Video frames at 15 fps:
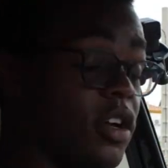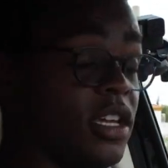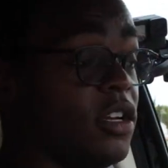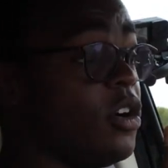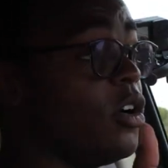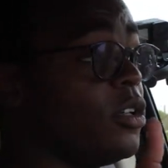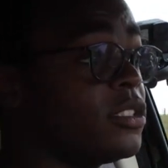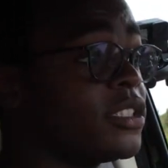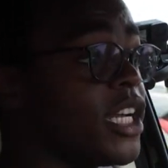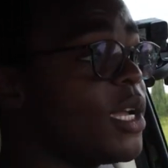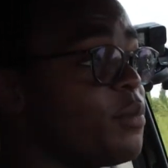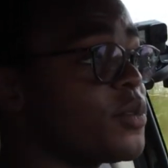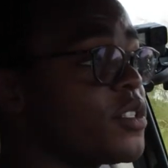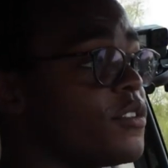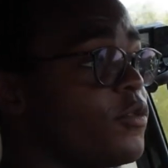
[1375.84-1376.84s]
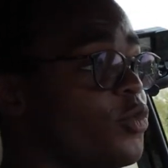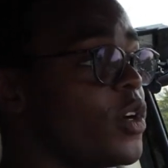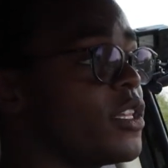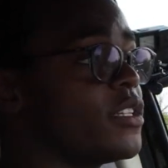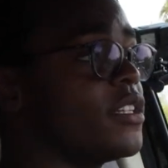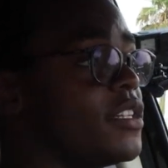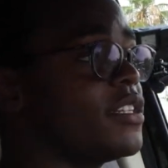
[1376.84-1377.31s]
in all types of
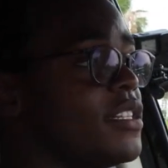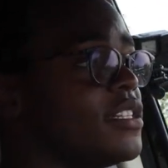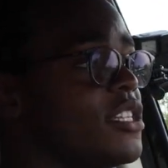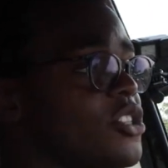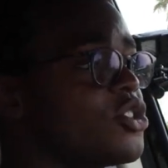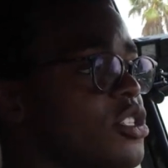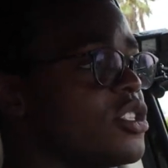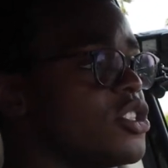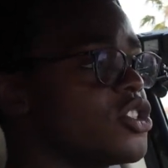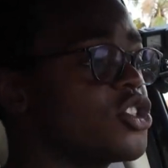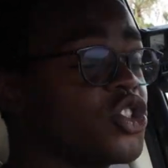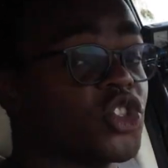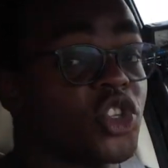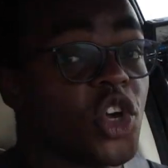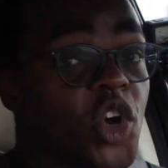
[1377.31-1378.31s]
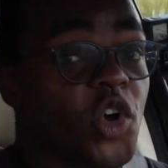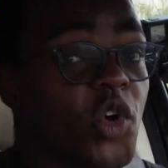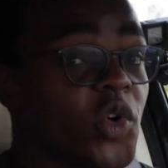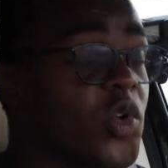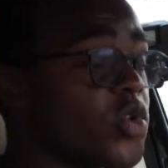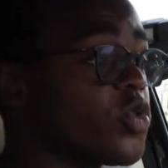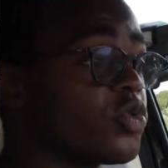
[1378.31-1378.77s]
weather conditions,
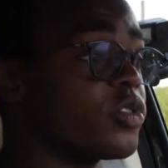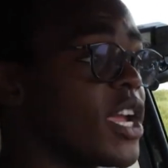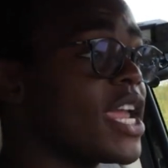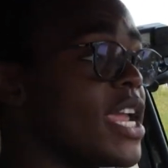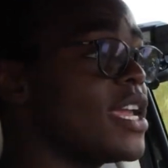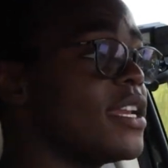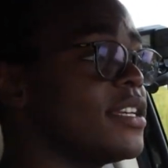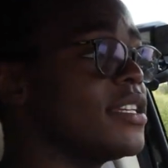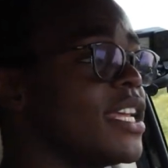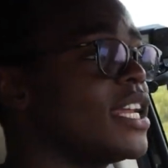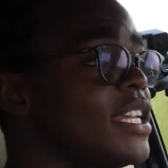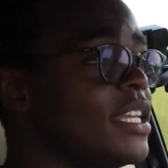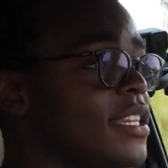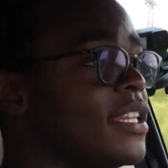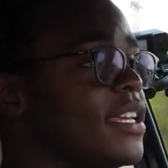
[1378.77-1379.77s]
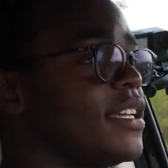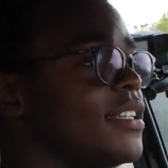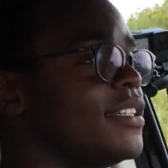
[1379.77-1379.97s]
snow, rain, anything.